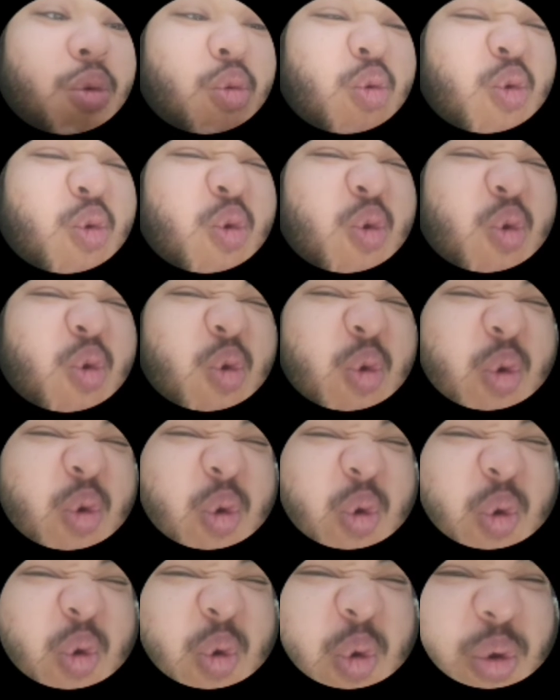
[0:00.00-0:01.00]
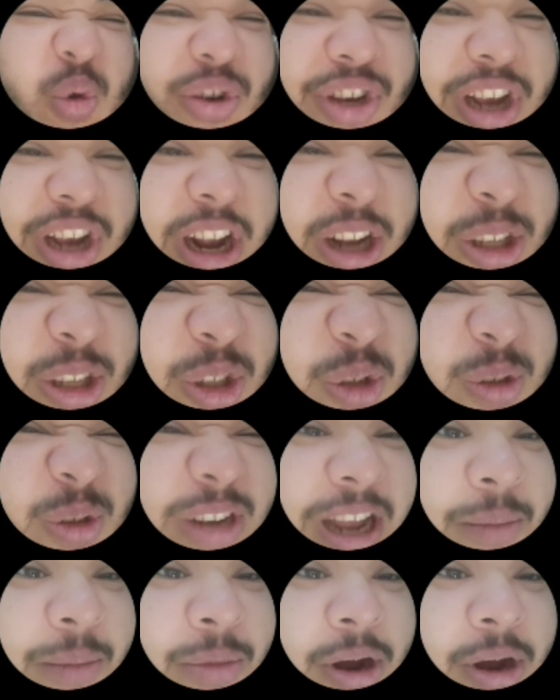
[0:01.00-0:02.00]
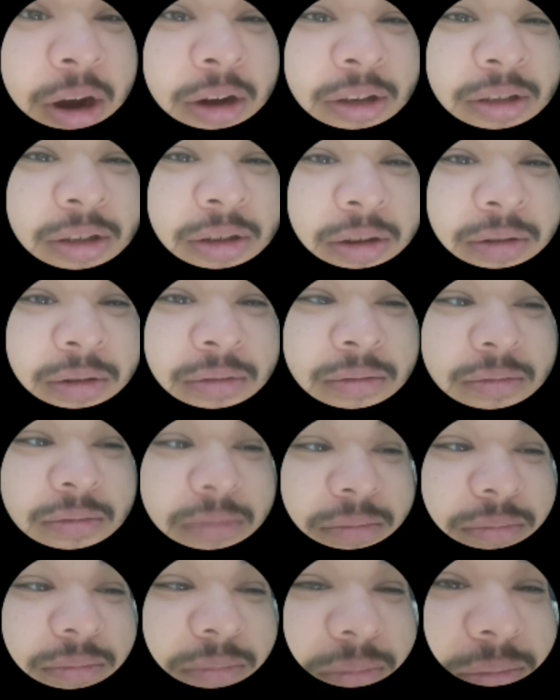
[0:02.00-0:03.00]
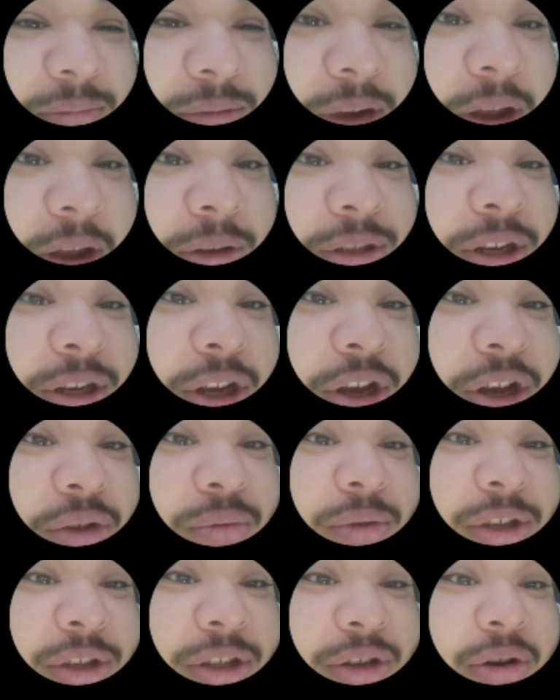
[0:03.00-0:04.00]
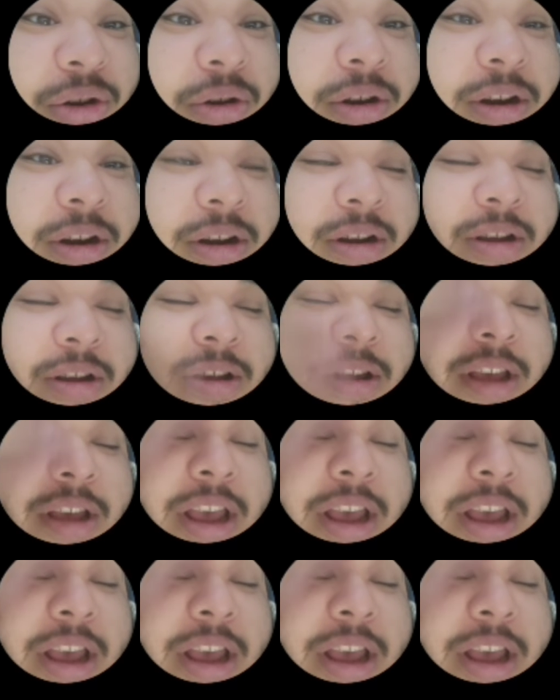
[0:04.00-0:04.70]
Woo! Shout out to Llama Arts, though. That was a good one story.